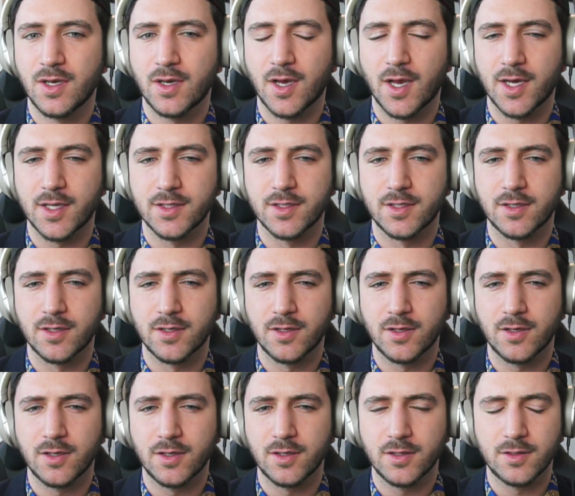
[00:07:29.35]
and
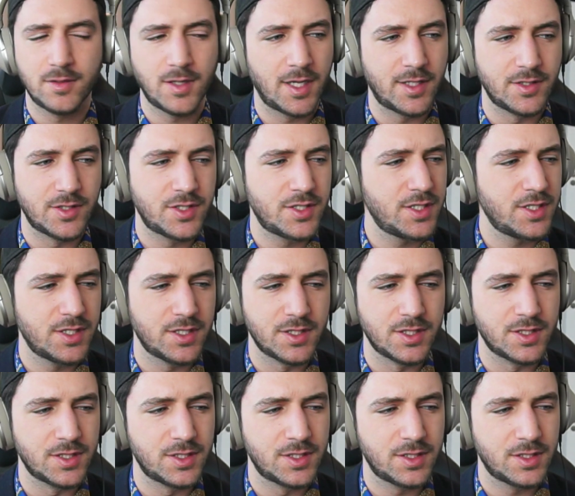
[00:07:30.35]
she
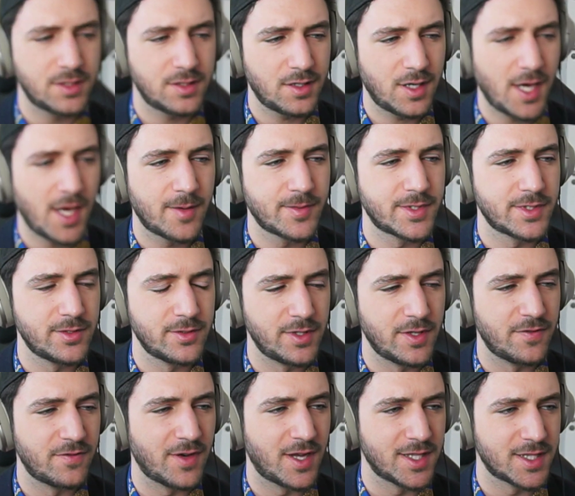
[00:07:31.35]
is absolutely
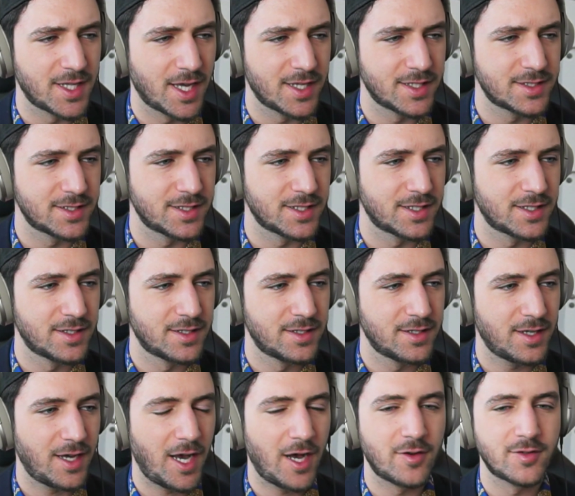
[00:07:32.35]
fantastic.
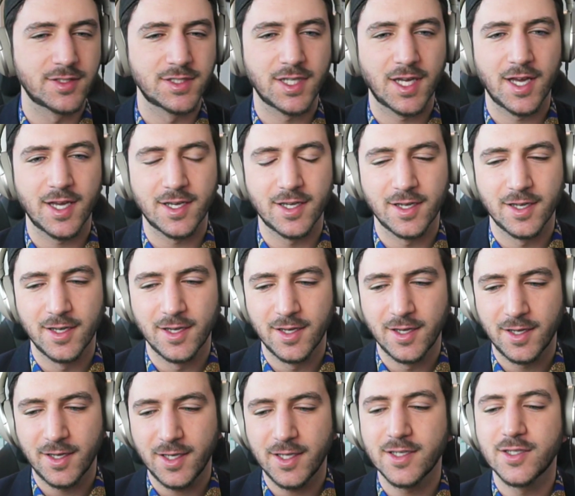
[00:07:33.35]
I was like,
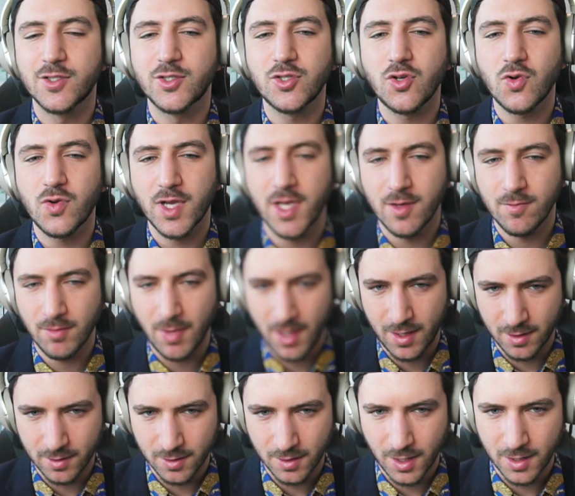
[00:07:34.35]
in a joking
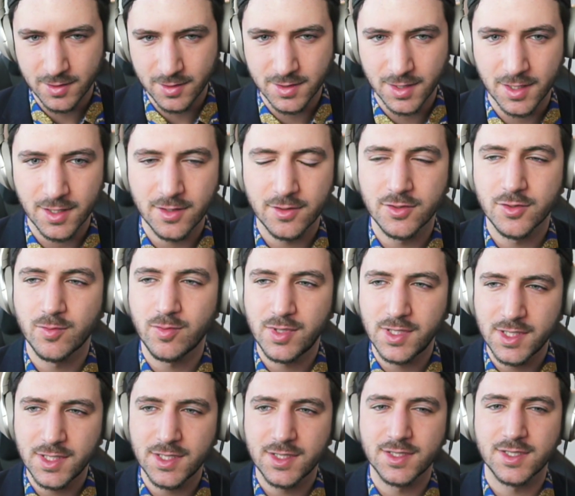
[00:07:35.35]
manner, I was like, could you
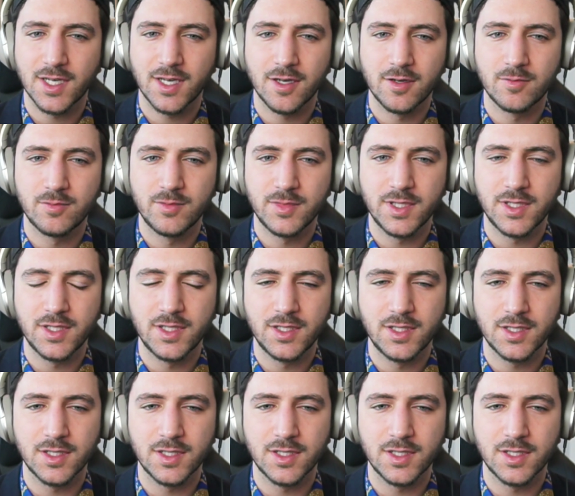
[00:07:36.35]
please help me,